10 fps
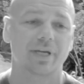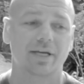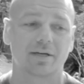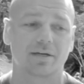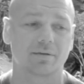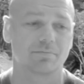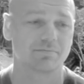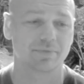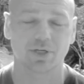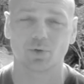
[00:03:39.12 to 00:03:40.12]

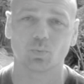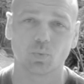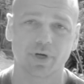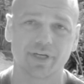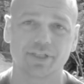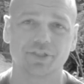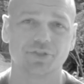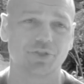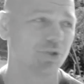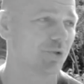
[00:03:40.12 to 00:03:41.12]
um, you know what it is you
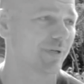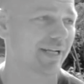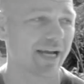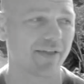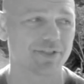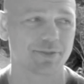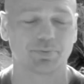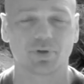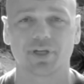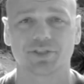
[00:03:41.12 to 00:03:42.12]
do and how this
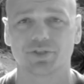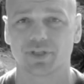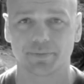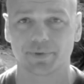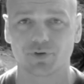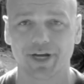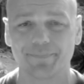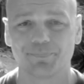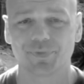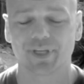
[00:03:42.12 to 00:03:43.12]
applies to you that'd be
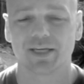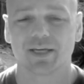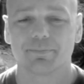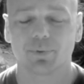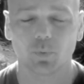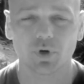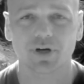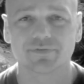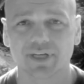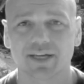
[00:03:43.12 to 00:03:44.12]
great but what
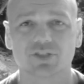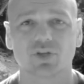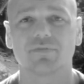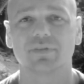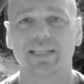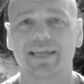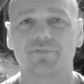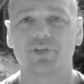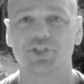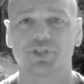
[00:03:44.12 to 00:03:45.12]
I've done is I've
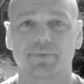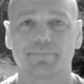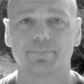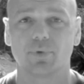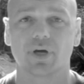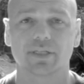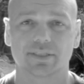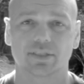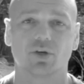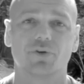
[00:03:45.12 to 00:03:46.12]
leveraged
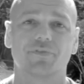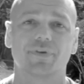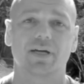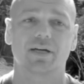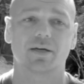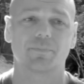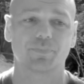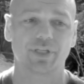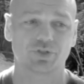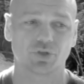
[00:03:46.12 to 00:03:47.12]
myself
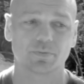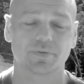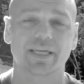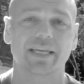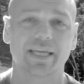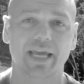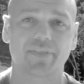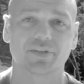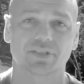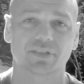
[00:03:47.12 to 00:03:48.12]
um, in terms of getting
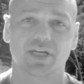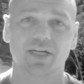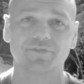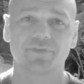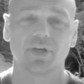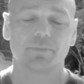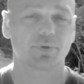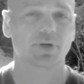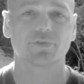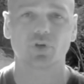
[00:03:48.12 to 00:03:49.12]
other staff,
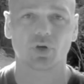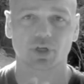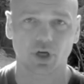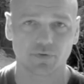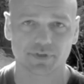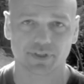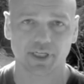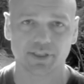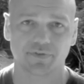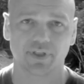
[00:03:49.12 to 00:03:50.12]
but I've gone
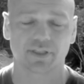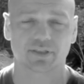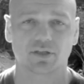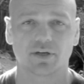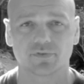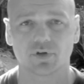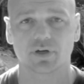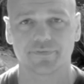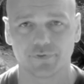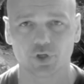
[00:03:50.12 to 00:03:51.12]
overseas for this. I've
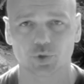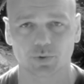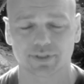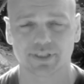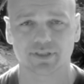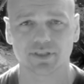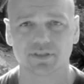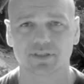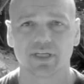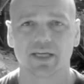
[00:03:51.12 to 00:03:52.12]
got virtual
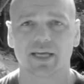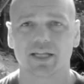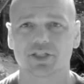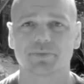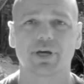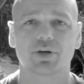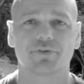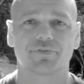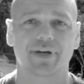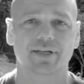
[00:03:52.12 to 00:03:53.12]
assistants, and as a matter
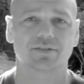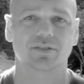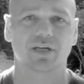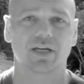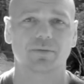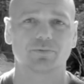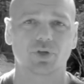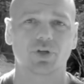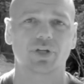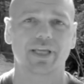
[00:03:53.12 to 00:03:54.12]
of fact, um,
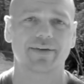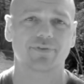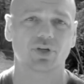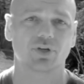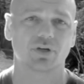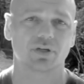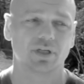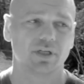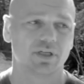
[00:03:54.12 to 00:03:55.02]
not only have I got